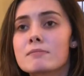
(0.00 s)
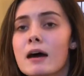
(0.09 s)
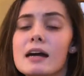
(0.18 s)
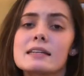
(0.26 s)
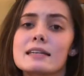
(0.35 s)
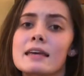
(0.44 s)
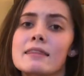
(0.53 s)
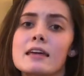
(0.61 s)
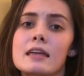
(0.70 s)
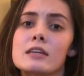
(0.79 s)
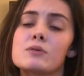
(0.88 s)
mind, and
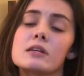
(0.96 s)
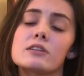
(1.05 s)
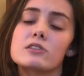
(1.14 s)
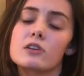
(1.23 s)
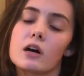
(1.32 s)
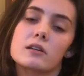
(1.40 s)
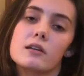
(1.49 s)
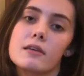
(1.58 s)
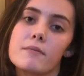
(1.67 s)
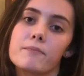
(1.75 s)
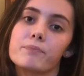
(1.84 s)
then you need to talk to
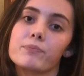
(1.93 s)
them